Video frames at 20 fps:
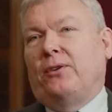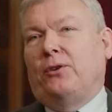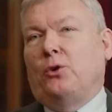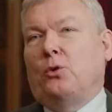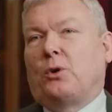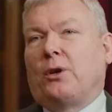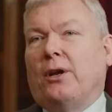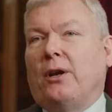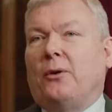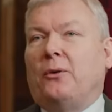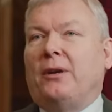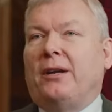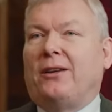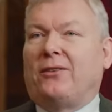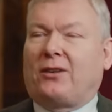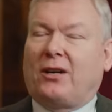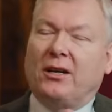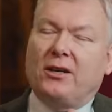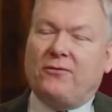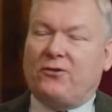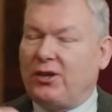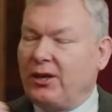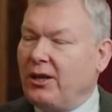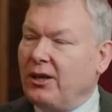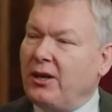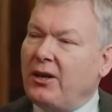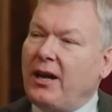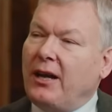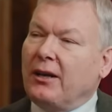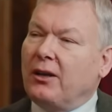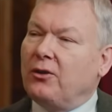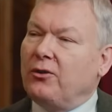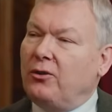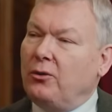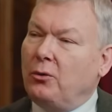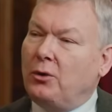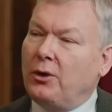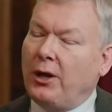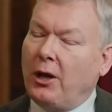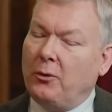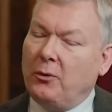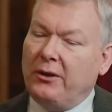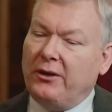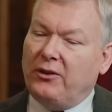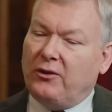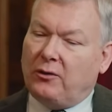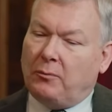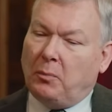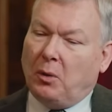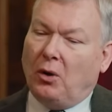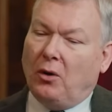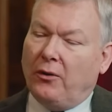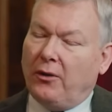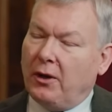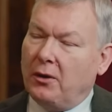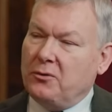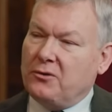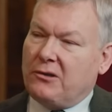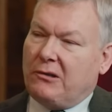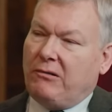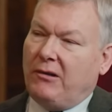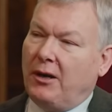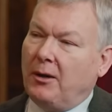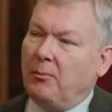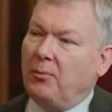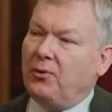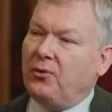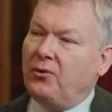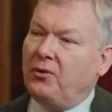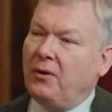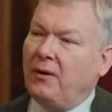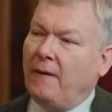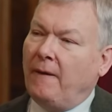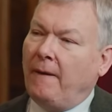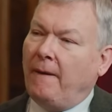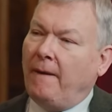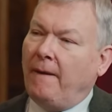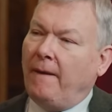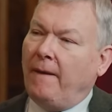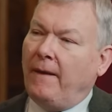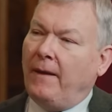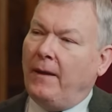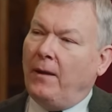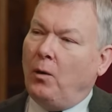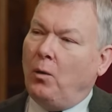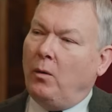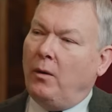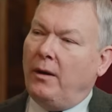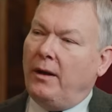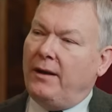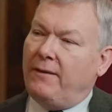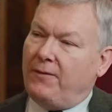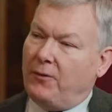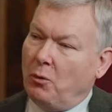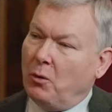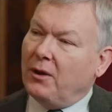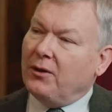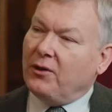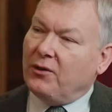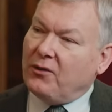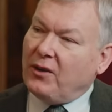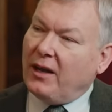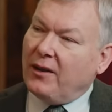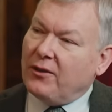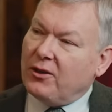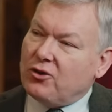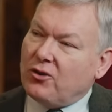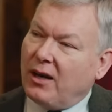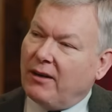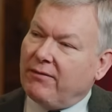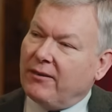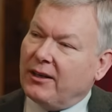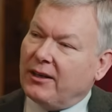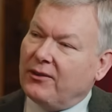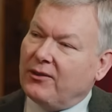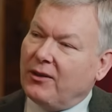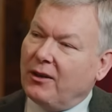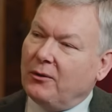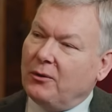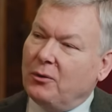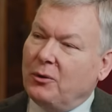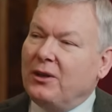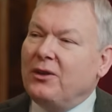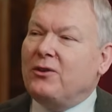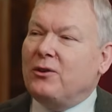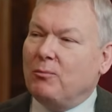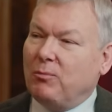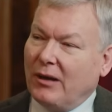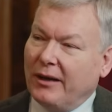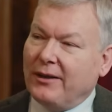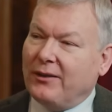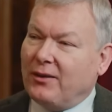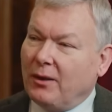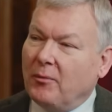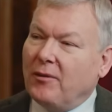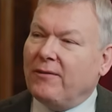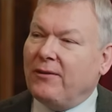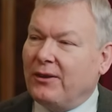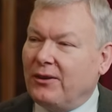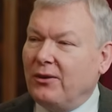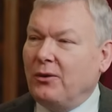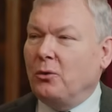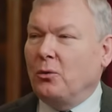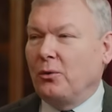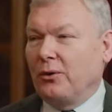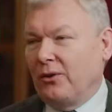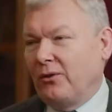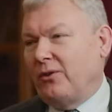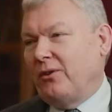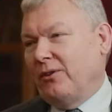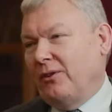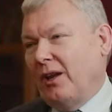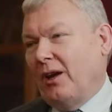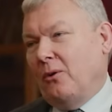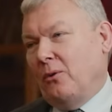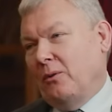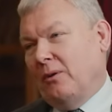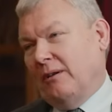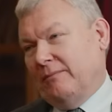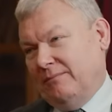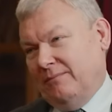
it's kind of chicken and egg, because you can only spot those cribs if you understand the traffic. So you need to break some of it in order to know